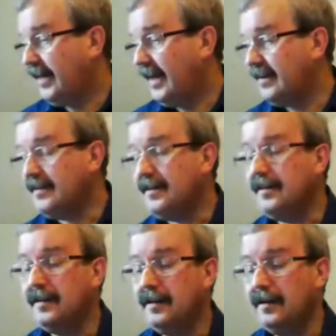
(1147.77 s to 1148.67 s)
And
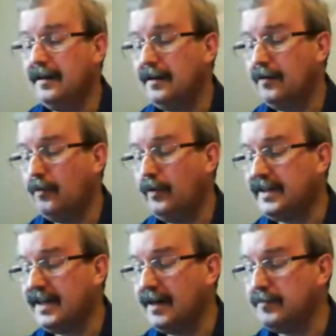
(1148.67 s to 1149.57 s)
then
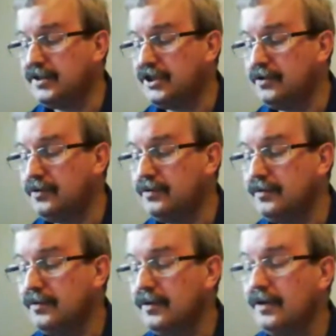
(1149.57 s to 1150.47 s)
we come
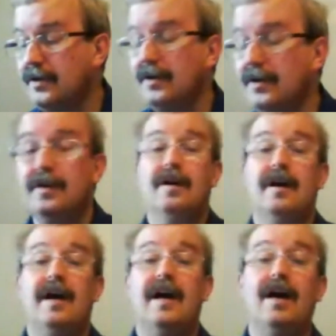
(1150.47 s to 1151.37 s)
to
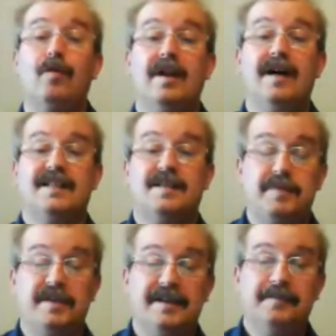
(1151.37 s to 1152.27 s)
our
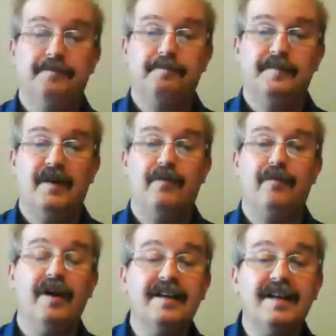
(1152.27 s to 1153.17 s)
last speaker.
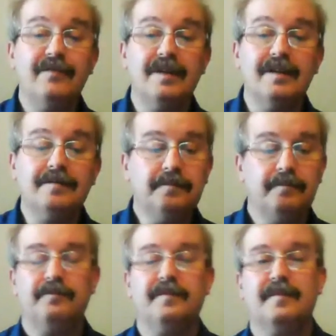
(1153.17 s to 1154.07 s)
Friday evening,
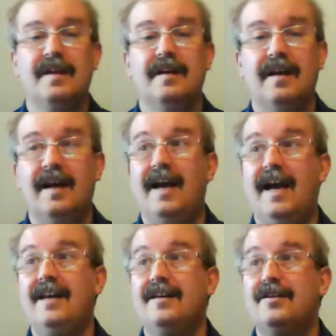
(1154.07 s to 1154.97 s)

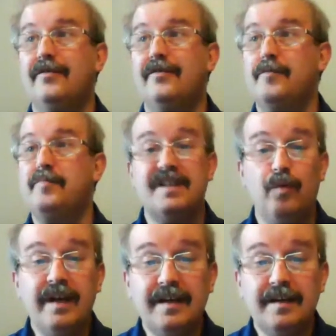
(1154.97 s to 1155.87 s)
end of a
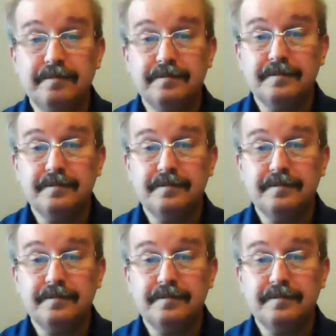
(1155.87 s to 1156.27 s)
busy week,